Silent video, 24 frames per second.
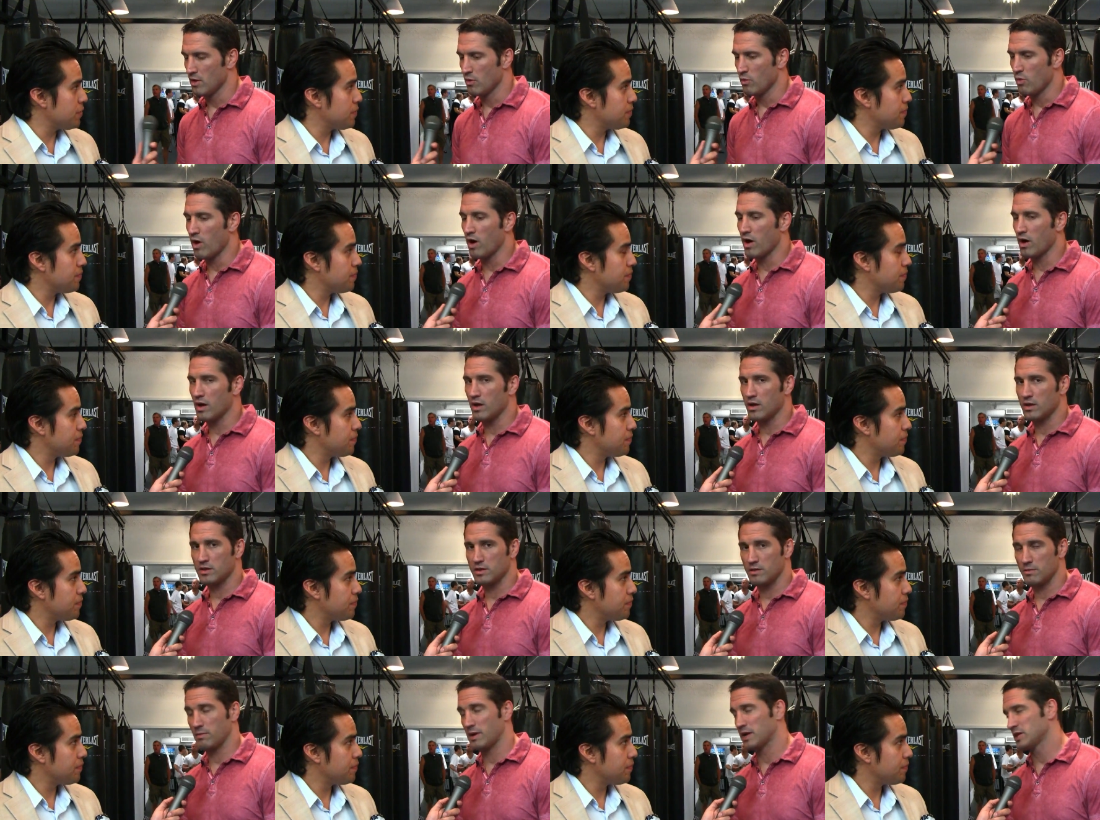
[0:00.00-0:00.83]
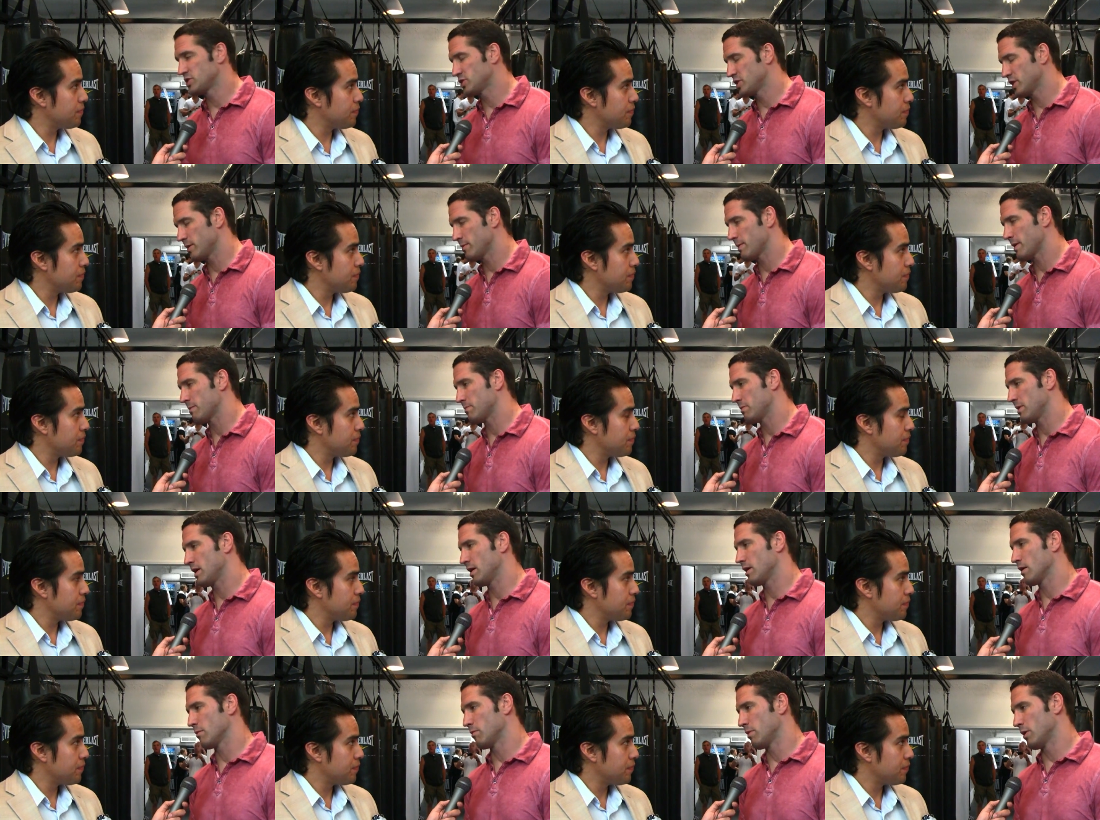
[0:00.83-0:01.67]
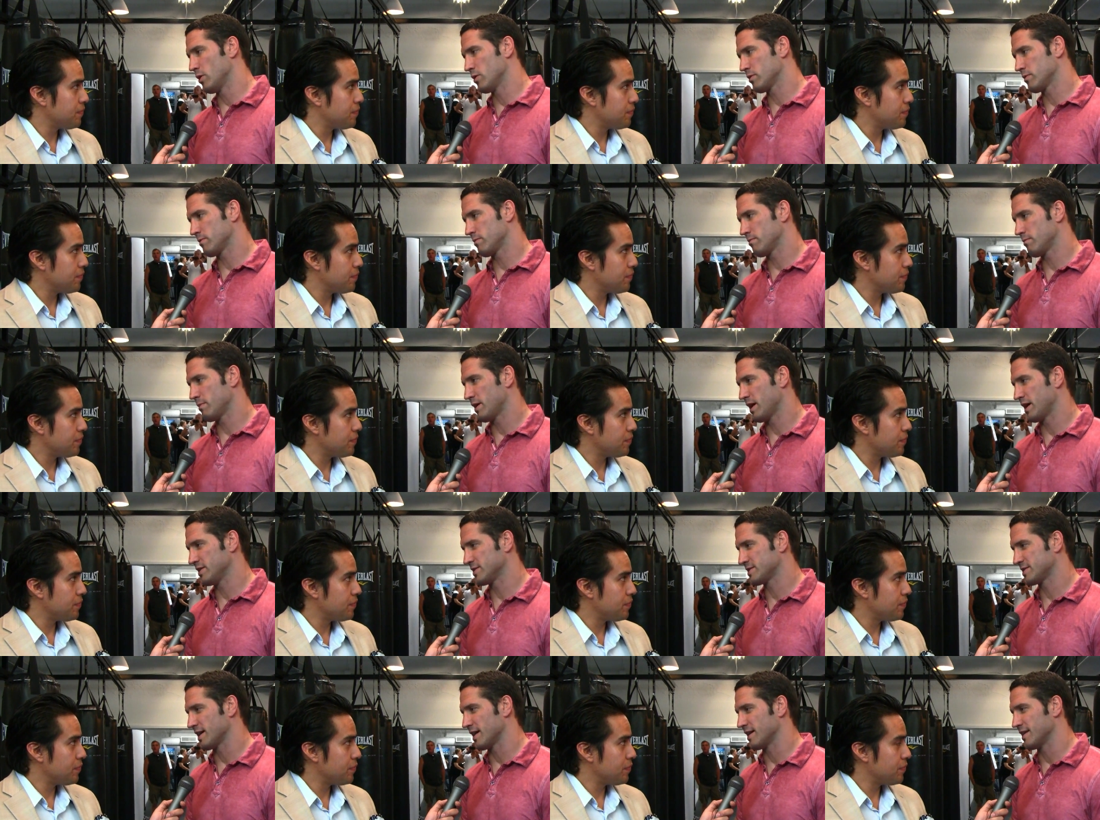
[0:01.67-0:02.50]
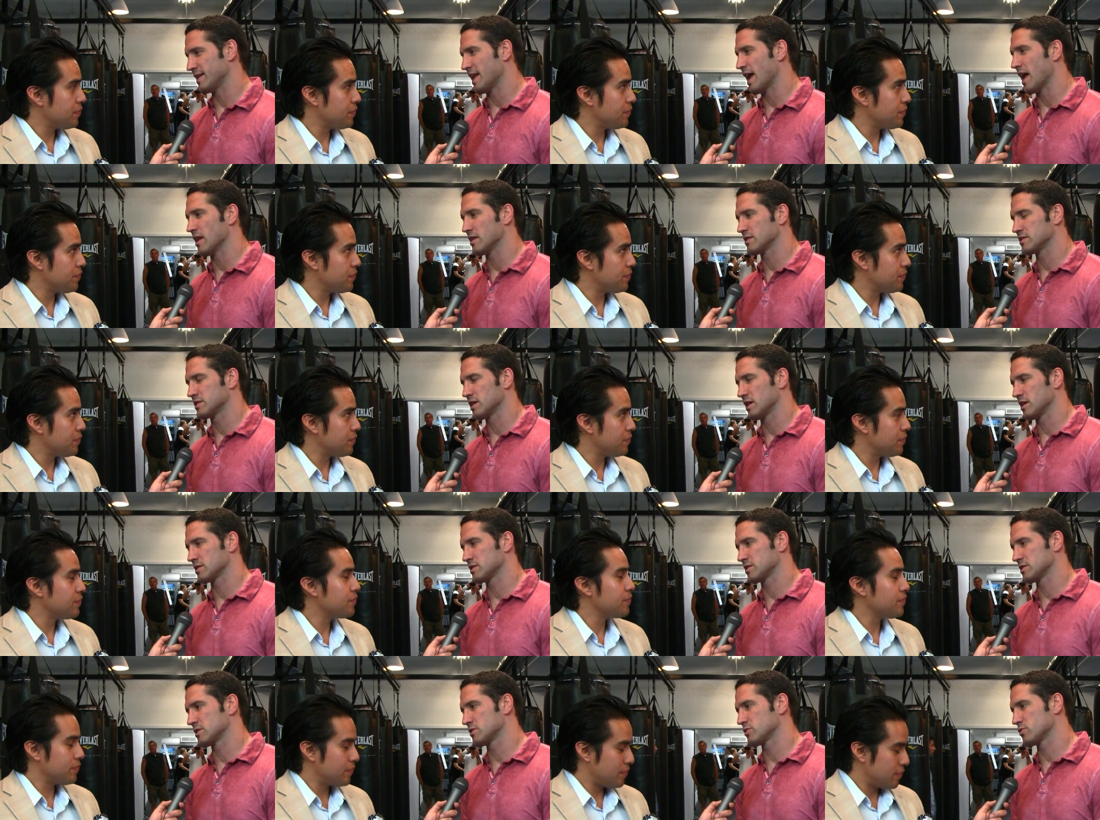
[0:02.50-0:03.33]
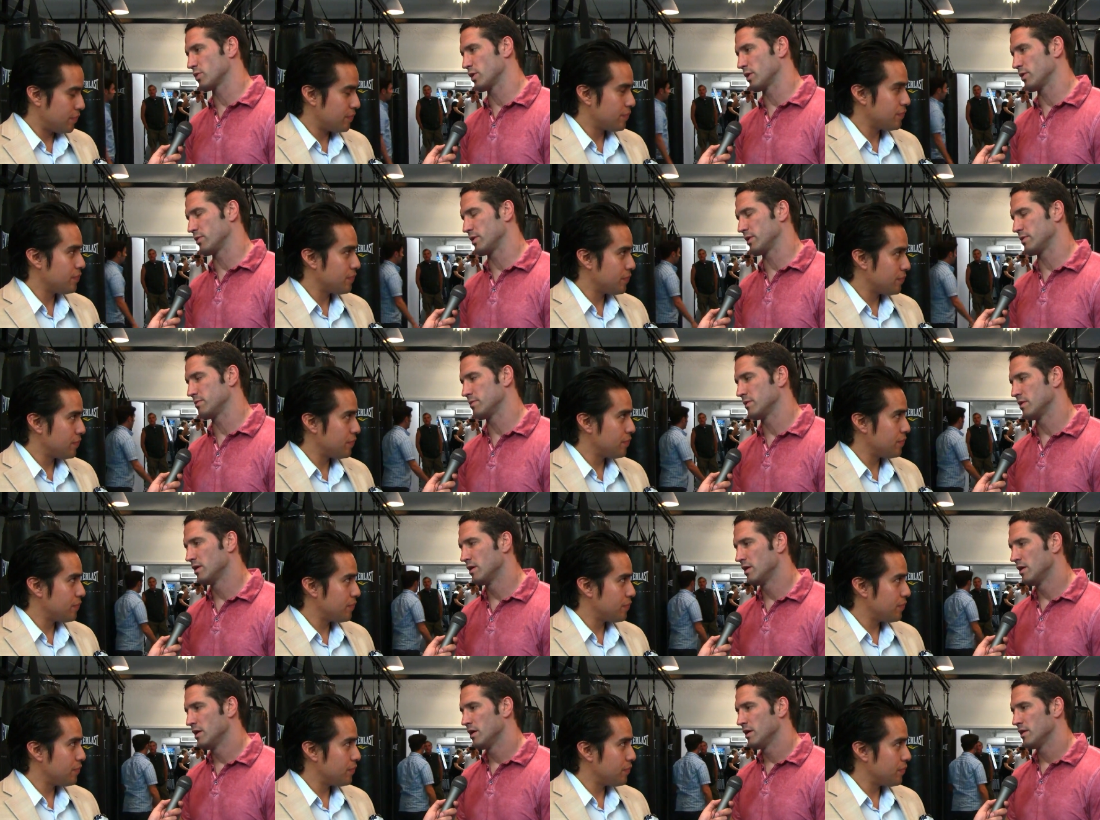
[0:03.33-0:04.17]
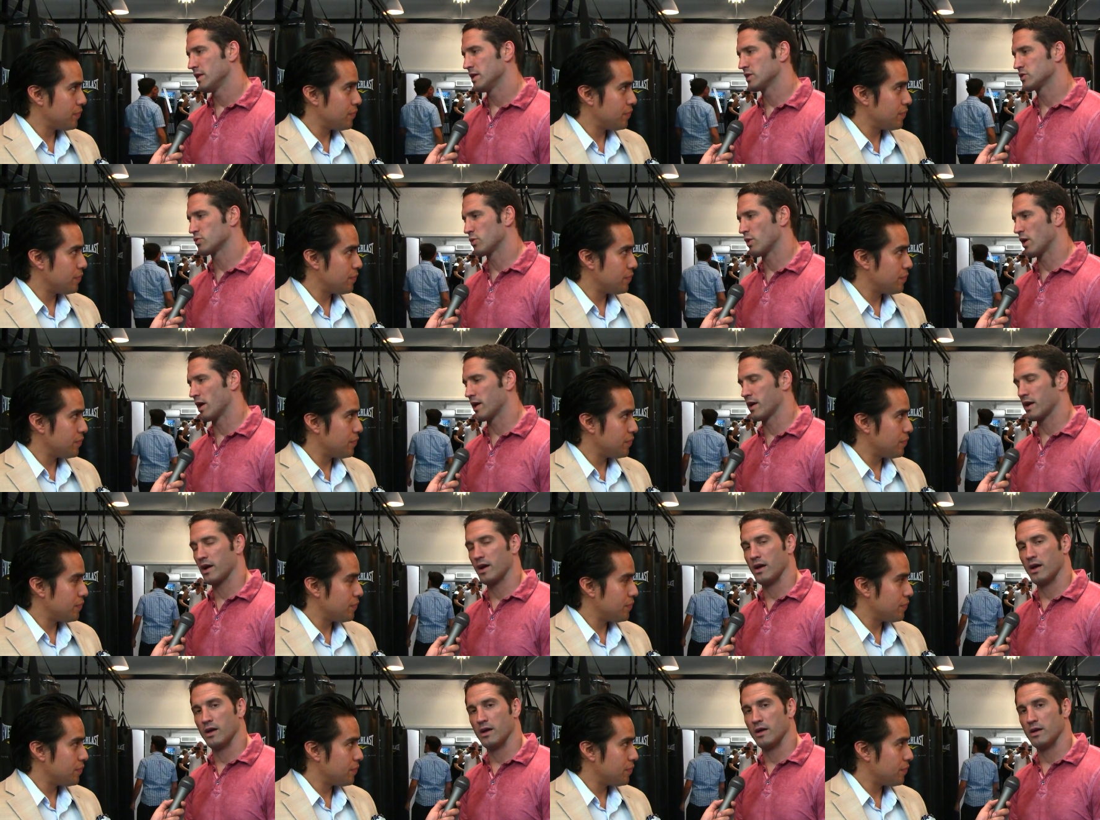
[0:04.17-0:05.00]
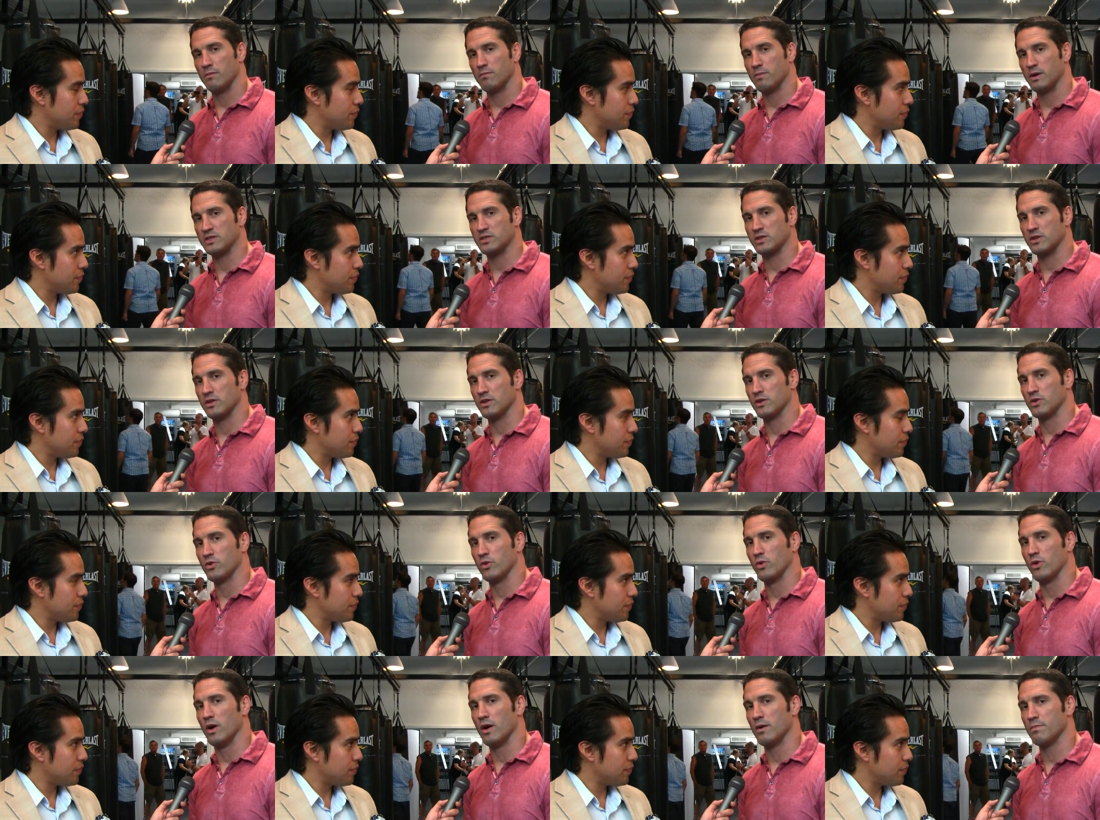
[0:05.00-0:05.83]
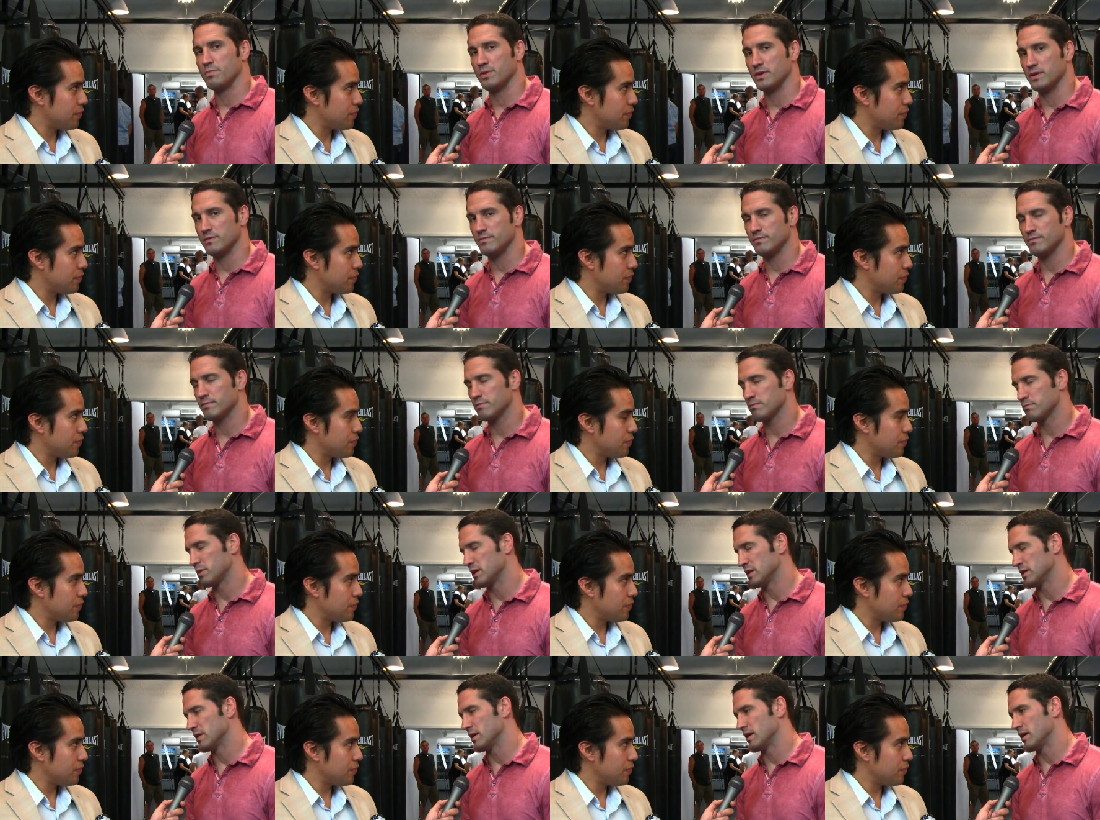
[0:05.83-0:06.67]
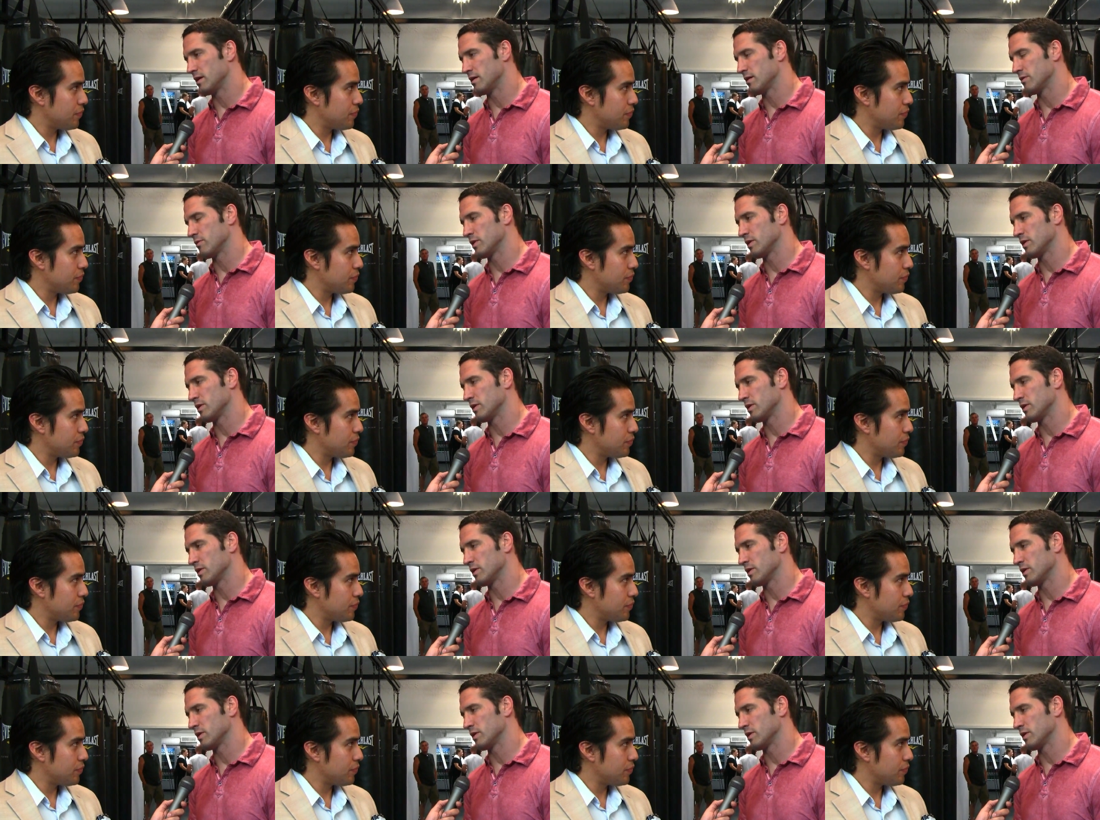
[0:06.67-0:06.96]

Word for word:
Speaker 1: Well, my gym and me are both based out of Dallas, Texas. That's where we, that's where I uh, basically grew up and been there.